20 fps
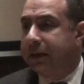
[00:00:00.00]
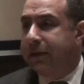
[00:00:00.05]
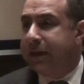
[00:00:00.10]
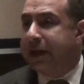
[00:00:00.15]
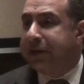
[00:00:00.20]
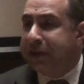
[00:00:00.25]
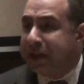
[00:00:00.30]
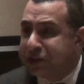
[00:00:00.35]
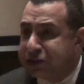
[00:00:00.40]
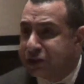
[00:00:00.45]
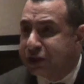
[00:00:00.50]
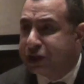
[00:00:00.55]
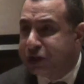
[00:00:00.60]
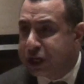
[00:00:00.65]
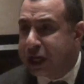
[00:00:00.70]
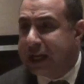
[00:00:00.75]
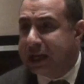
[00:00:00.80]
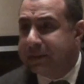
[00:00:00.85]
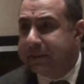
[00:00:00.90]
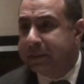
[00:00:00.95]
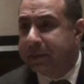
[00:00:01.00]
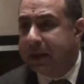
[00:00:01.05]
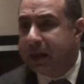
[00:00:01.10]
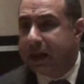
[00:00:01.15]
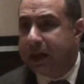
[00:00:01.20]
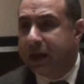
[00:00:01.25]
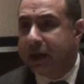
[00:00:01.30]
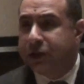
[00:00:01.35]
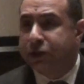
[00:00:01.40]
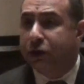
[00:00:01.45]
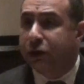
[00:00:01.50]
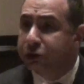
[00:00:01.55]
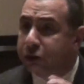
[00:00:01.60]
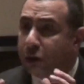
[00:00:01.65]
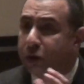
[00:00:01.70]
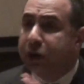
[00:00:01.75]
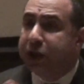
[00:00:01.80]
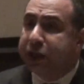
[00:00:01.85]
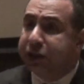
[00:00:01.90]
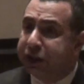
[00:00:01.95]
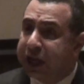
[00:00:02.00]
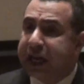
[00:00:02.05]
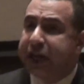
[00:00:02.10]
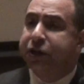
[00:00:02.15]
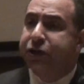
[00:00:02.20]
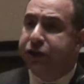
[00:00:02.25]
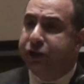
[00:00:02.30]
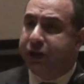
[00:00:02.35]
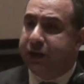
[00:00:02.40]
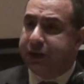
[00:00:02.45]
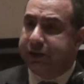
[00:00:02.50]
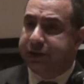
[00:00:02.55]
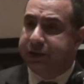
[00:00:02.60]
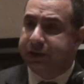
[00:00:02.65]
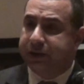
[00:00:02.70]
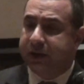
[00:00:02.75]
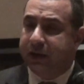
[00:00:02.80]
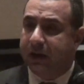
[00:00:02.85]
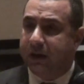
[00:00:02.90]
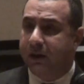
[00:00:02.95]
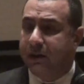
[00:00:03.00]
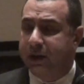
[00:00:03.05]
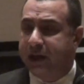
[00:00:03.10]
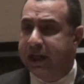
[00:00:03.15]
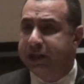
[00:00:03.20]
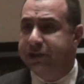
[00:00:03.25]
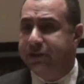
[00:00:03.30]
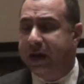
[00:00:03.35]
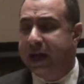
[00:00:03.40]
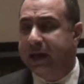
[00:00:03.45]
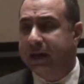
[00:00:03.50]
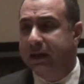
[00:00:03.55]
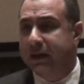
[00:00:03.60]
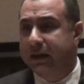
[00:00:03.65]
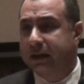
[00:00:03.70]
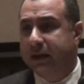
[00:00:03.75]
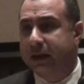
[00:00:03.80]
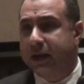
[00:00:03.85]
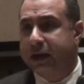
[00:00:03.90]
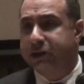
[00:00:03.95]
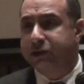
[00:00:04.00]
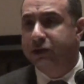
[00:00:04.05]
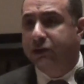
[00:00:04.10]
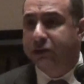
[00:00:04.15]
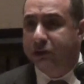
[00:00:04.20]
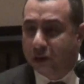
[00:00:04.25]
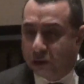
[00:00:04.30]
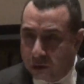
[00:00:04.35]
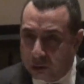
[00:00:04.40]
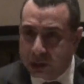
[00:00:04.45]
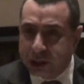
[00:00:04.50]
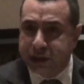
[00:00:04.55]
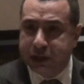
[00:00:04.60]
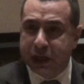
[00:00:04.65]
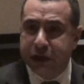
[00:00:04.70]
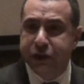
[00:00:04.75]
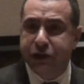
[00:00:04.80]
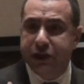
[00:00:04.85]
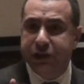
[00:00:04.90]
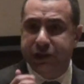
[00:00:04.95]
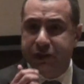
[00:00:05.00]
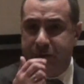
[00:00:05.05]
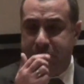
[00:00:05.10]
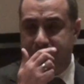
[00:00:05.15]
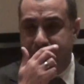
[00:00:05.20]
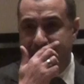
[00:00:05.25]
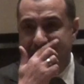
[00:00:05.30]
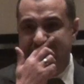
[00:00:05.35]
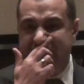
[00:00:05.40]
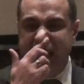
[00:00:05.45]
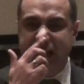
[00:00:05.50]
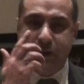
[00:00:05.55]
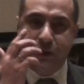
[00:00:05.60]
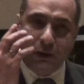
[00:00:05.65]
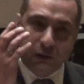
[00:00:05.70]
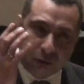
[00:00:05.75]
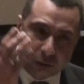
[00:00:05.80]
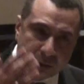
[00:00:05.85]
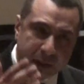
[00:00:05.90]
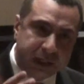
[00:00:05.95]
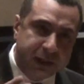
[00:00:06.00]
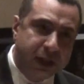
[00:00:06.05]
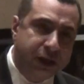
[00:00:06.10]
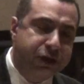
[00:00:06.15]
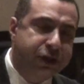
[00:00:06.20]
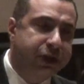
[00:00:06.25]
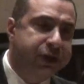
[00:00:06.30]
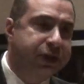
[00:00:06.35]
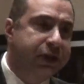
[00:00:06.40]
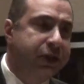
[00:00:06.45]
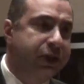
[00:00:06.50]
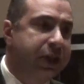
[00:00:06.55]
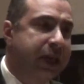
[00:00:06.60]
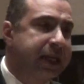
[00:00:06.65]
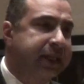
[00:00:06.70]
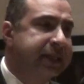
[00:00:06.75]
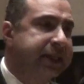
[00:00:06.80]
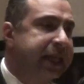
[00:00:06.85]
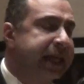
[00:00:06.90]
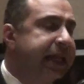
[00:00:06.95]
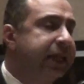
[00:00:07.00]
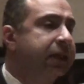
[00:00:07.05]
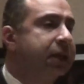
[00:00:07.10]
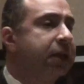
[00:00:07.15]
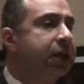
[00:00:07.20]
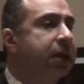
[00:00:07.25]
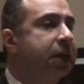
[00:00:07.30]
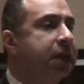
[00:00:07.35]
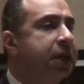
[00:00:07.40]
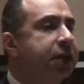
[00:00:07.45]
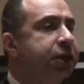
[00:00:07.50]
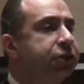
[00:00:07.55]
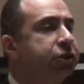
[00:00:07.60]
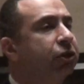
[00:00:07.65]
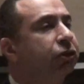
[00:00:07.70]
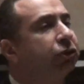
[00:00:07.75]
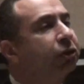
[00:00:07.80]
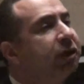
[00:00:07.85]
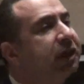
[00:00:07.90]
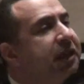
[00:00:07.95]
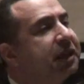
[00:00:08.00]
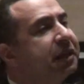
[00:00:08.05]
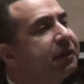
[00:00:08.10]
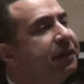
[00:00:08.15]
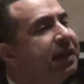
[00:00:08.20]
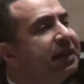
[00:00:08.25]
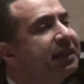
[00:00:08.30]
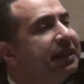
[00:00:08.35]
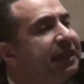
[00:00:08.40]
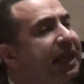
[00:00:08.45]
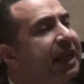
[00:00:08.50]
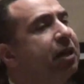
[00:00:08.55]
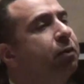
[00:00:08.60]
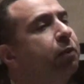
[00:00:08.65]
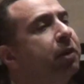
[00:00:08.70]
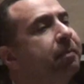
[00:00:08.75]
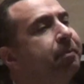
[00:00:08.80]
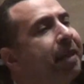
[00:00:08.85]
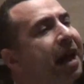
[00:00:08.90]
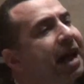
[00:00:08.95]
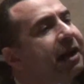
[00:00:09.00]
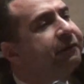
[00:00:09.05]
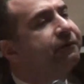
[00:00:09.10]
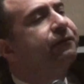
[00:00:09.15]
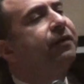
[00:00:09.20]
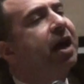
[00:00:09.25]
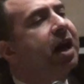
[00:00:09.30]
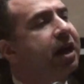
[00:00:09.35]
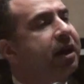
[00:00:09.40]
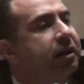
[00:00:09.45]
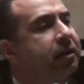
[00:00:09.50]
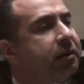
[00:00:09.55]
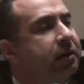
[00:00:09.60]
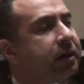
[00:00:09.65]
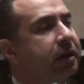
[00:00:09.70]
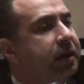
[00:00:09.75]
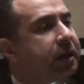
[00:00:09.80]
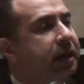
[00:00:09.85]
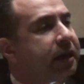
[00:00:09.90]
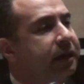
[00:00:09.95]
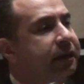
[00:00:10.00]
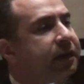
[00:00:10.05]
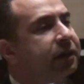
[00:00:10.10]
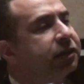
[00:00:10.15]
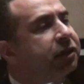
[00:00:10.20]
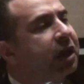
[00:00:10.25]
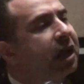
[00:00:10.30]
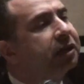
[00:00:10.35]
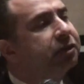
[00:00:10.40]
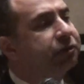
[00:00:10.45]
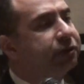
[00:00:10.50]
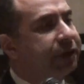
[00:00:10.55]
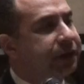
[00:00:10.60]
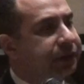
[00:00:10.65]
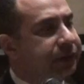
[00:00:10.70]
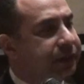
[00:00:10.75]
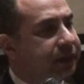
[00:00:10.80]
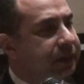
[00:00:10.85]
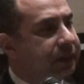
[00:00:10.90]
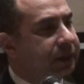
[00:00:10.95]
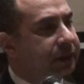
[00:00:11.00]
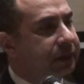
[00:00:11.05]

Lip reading: that this regime is not only dangerous on Israel, it's not only dangerous on the West, it's not only dangerous in the United States, it's not only that this deal will backfire in these countries.